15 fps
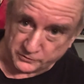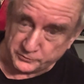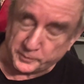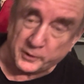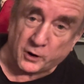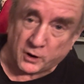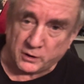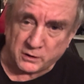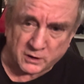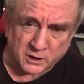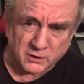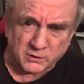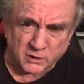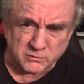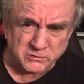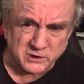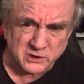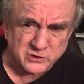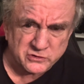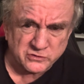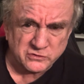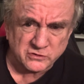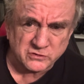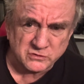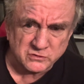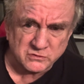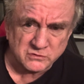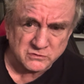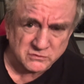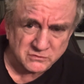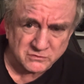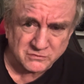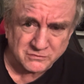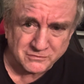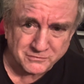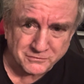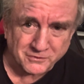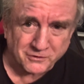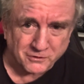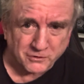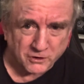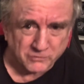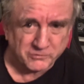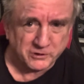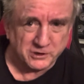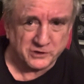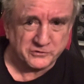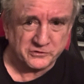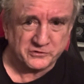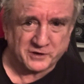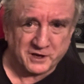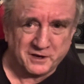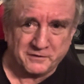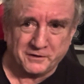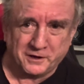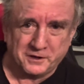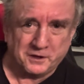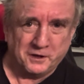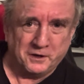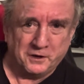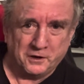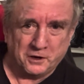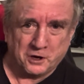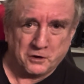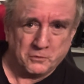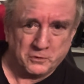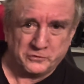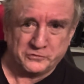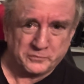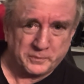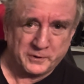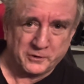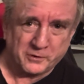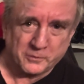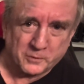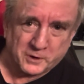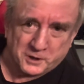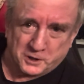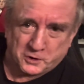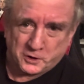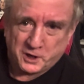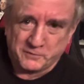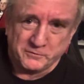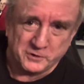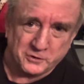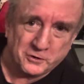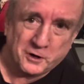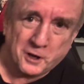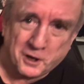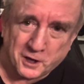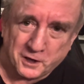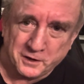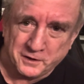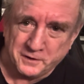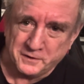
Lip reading: But aren't all religions kind of like, oh, we're superior, we're going to go to heaven, you're not.